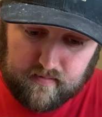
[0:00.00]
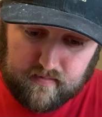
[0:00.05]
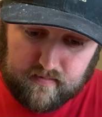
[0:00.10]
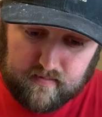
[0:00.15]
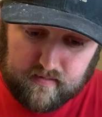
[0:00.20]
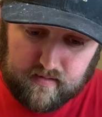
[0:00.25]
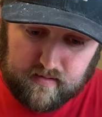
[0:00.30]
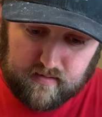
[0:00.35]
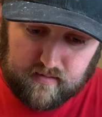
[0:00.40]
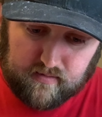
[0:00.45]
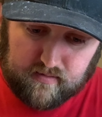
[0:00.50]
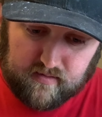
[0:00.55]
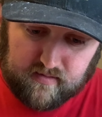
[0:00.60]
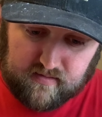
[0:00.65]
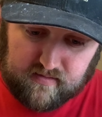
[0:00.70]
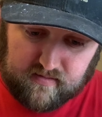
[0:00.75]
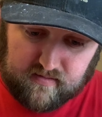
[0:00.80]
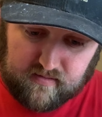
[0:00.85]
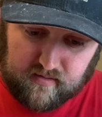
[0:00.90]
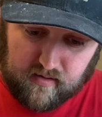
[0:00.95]
And then you
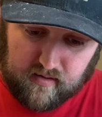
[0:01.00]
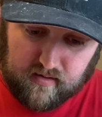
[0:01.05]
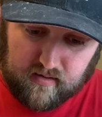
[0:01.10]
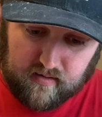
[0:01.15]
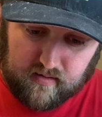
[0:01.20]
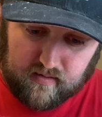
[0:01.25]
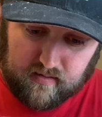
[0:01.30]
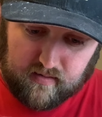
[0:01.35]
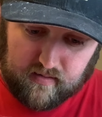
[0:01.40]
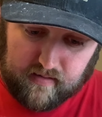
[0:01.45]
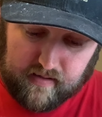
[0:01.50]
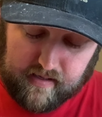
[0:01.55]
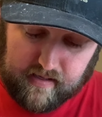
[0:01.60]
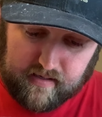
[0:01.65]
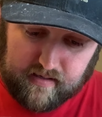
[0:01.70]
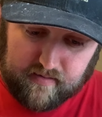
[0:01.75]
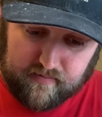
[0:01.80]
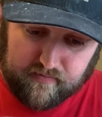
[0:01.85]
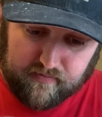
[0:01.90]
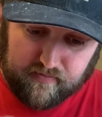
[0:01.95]
just start laying
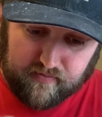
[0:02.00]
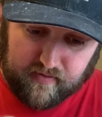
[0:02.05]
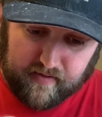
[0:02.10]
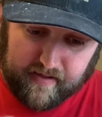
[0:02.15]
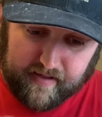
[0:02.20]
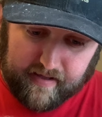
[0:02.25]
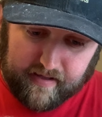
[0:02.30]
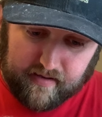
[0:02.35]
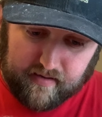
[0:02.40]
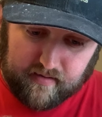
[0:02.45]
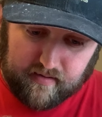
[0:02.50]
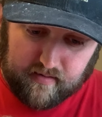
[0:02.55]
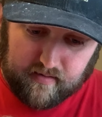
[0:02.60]
it flat.